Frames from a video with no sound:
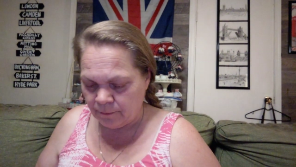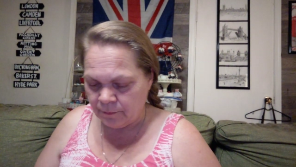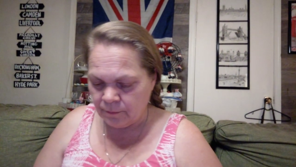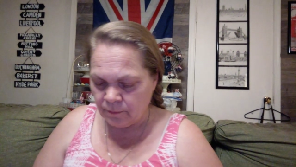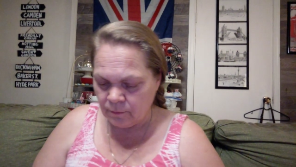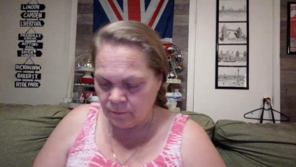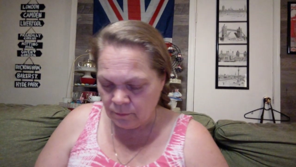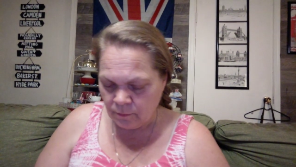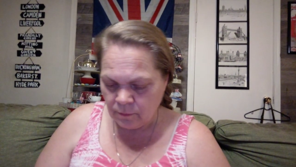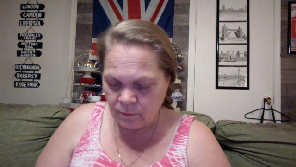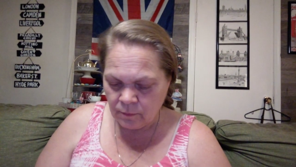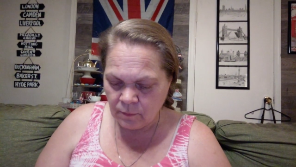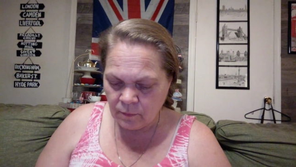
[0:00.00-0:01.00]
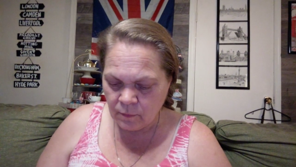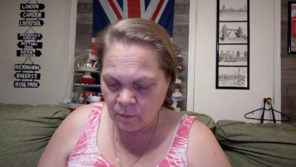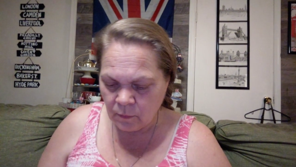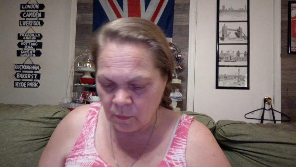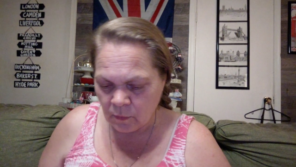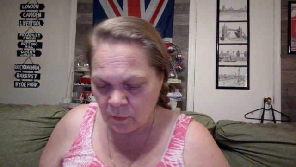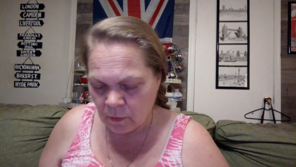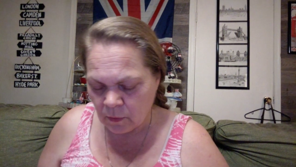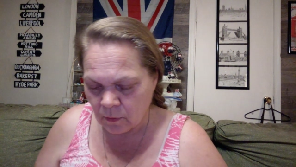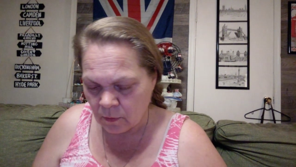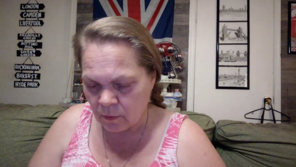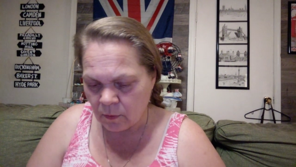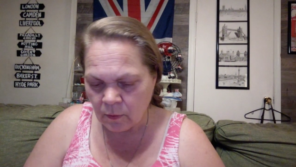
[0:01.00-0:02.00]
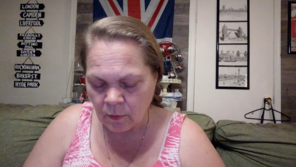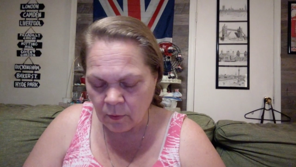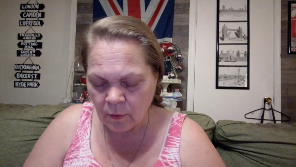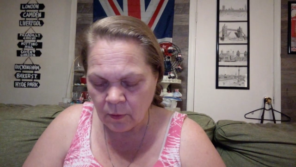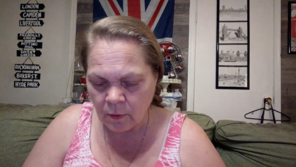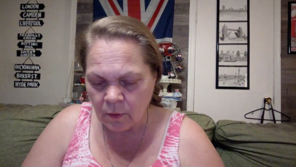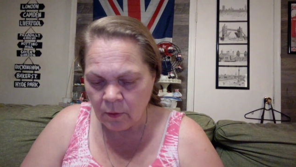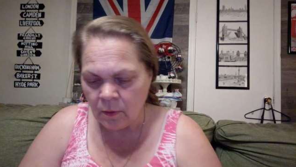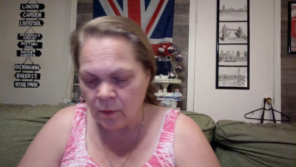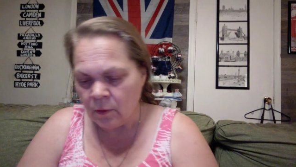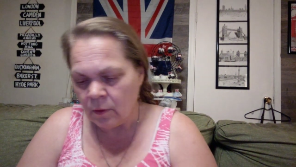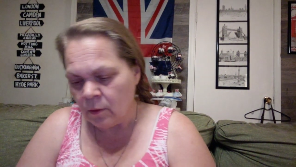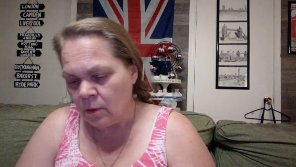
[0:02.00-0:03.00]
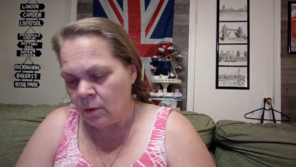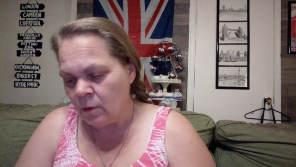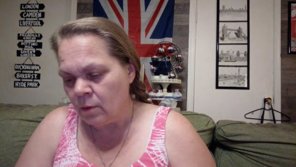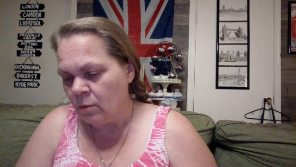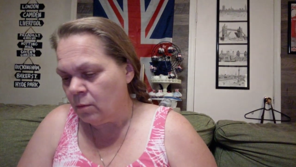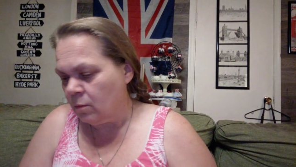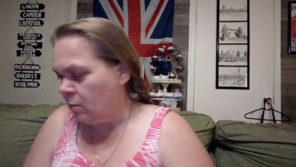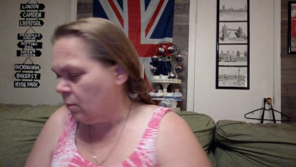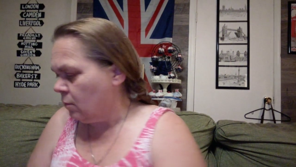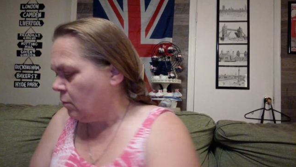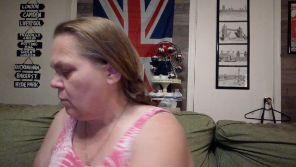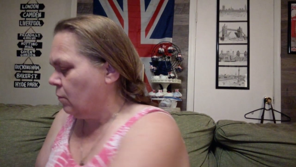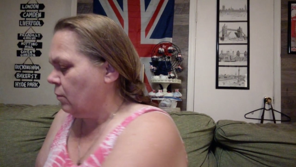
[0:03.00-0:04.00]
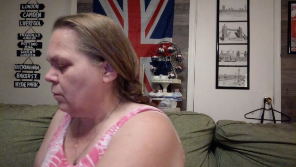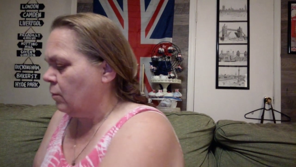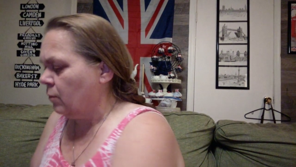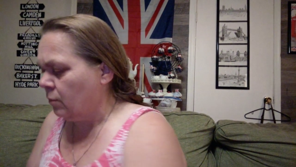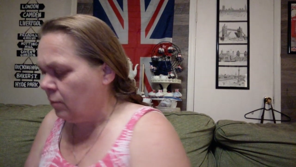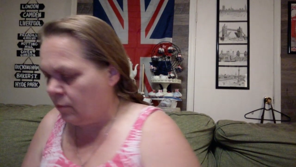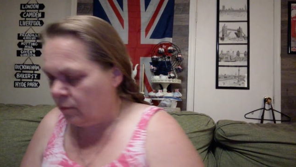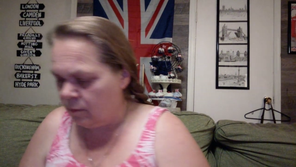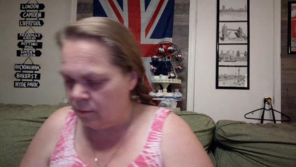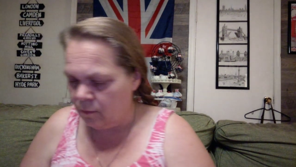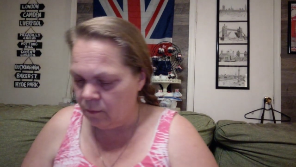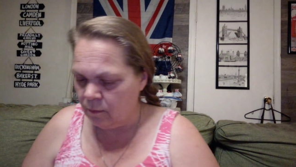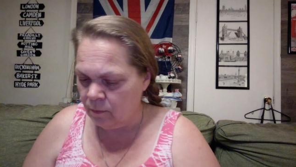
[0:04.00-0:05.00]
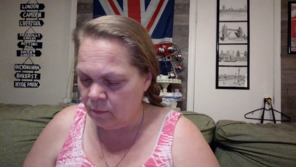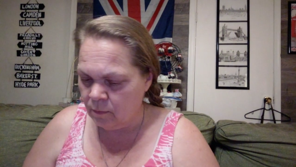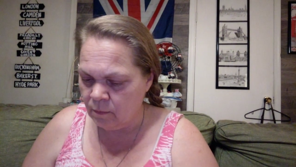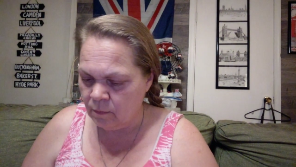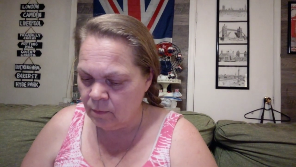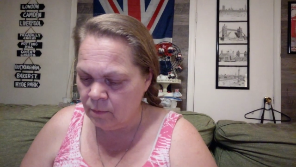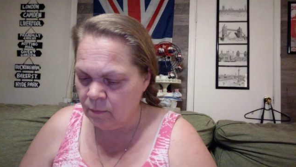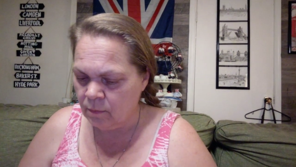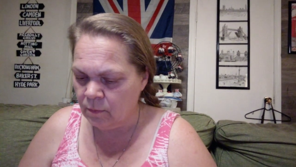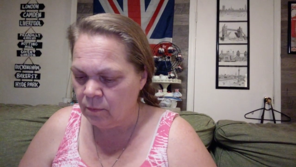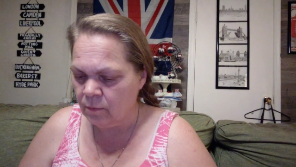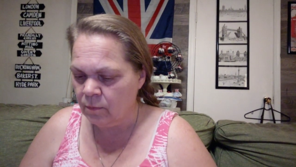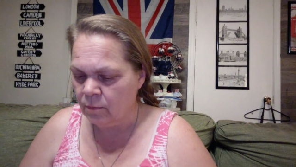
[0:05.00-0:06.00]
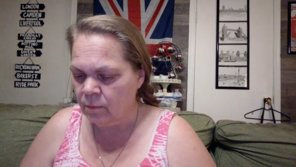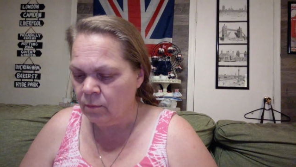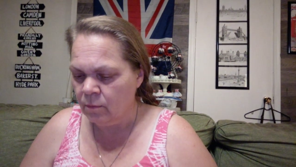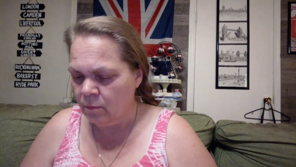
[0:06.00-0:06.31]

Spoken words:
(no one is talking)